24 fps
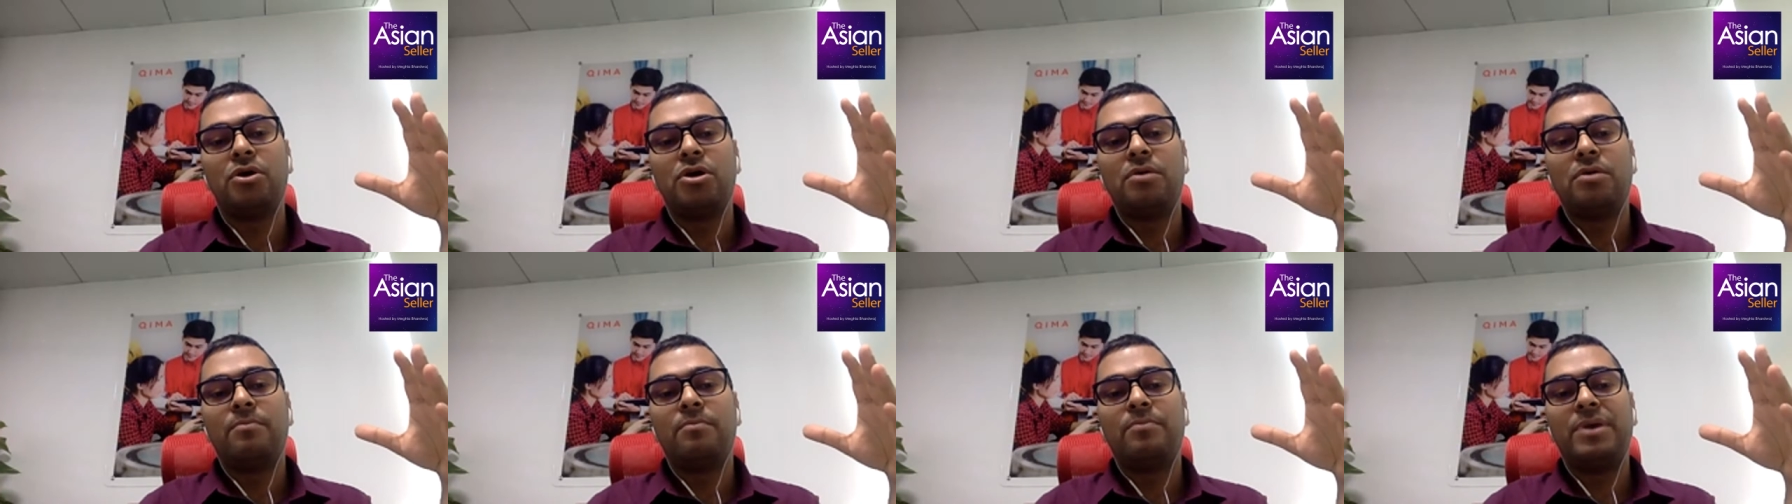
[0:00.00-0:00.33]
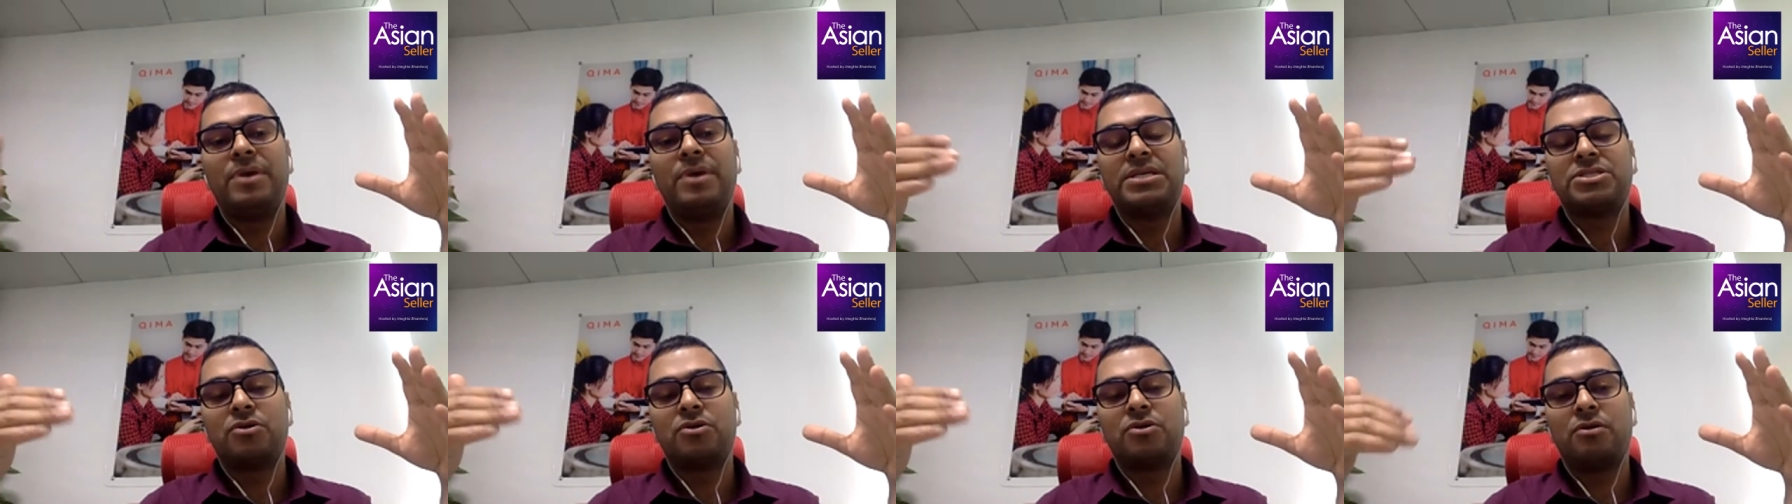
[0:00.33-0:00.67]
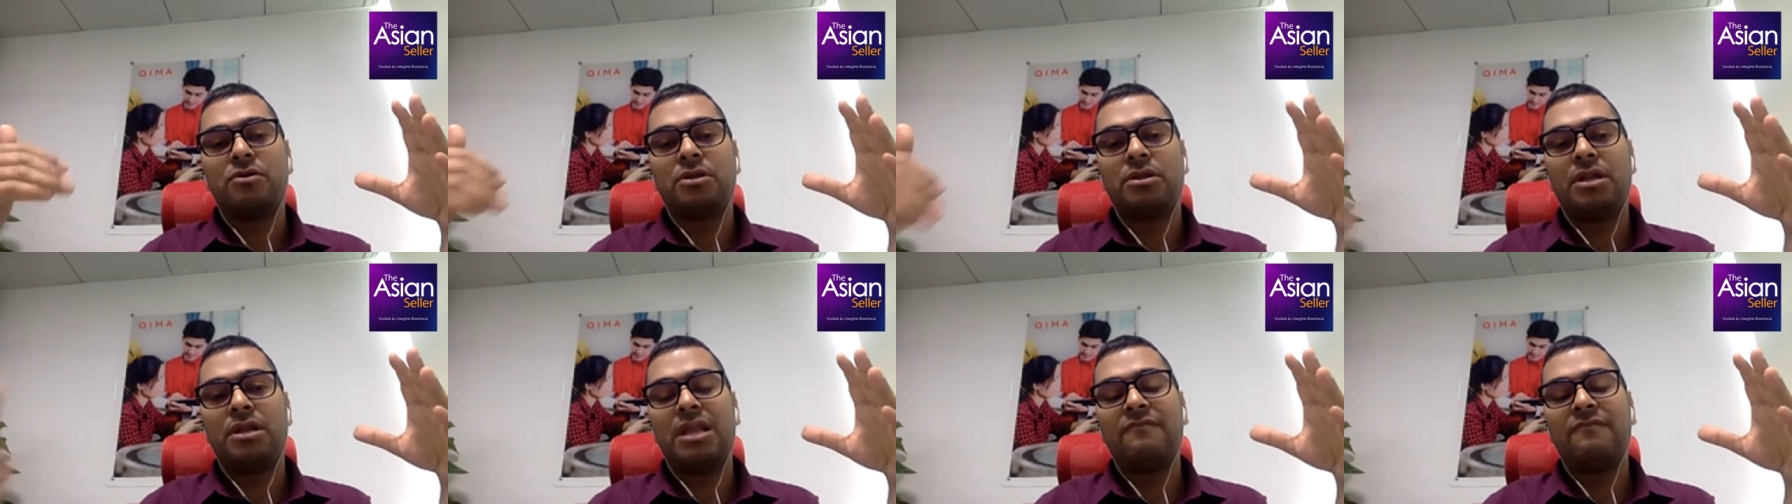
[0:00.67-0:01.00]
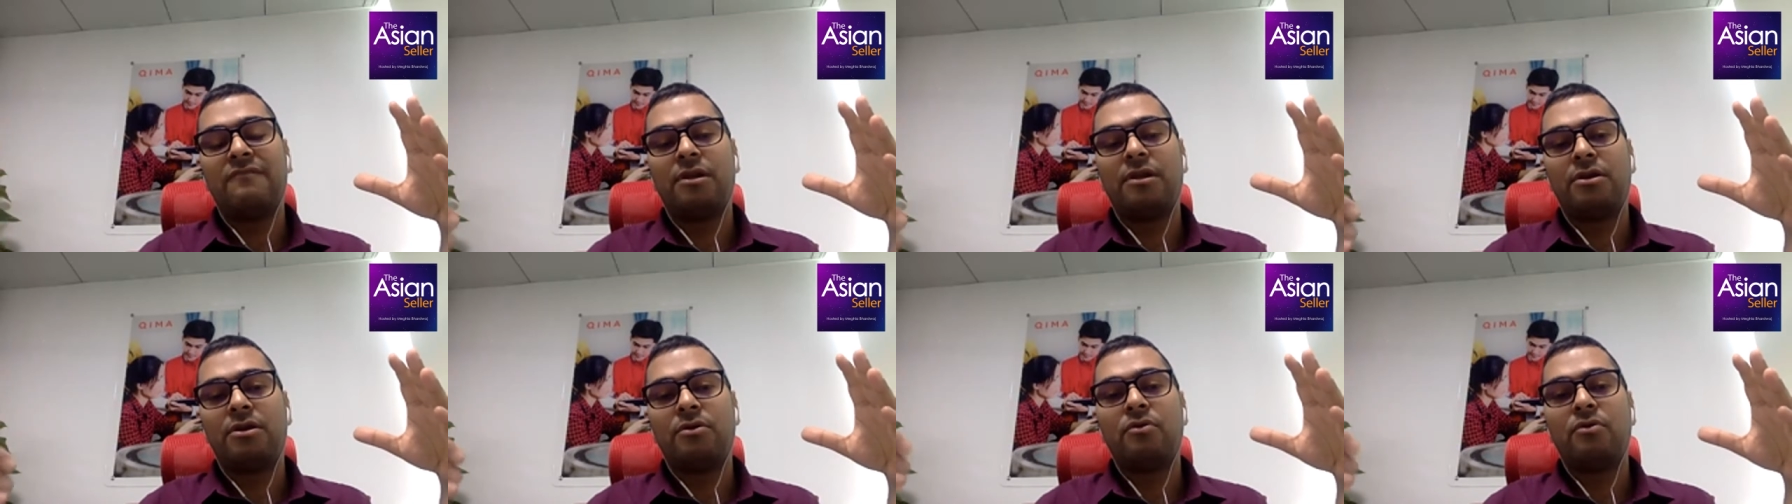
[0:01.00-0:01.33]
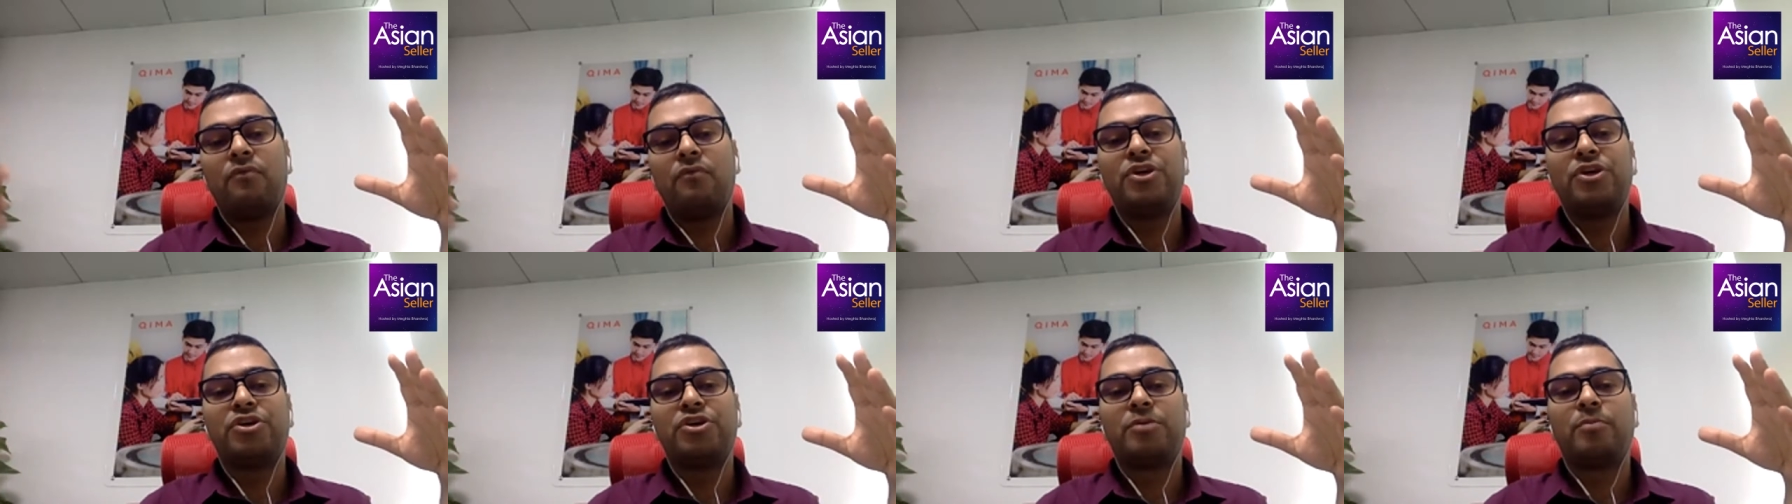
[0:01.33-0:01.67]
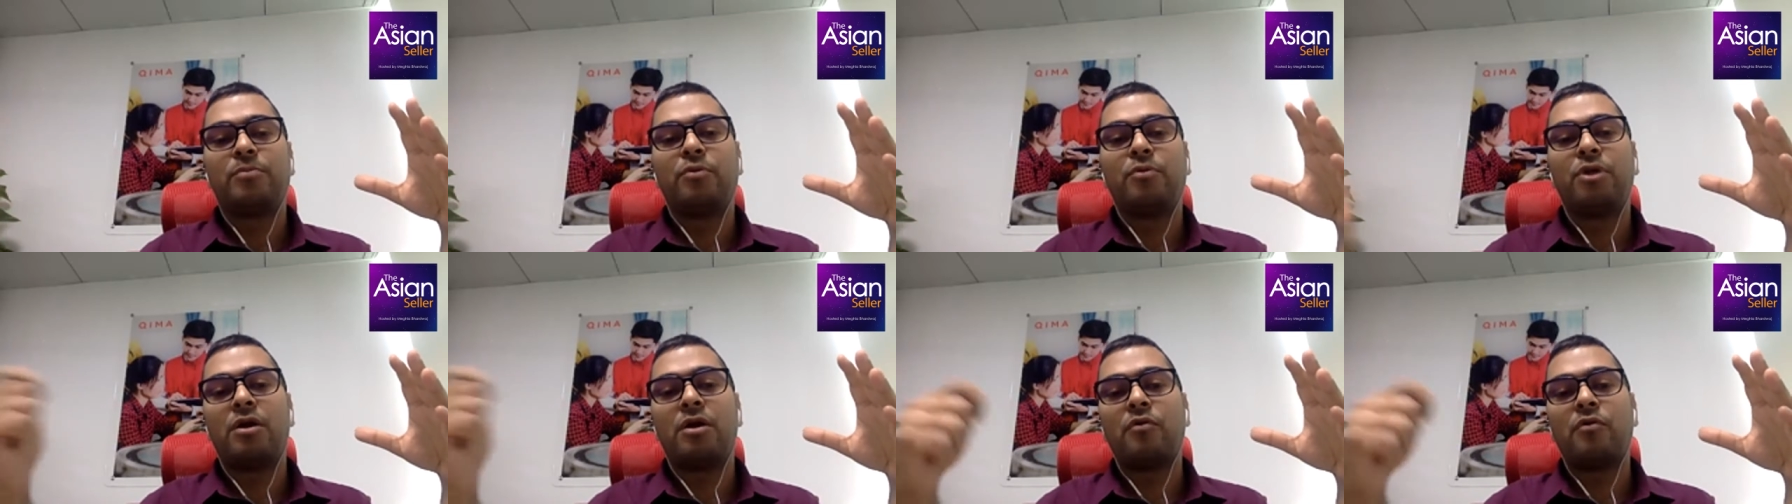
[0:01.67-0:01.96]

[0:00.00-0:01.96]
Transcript: Based on level 2, we should pull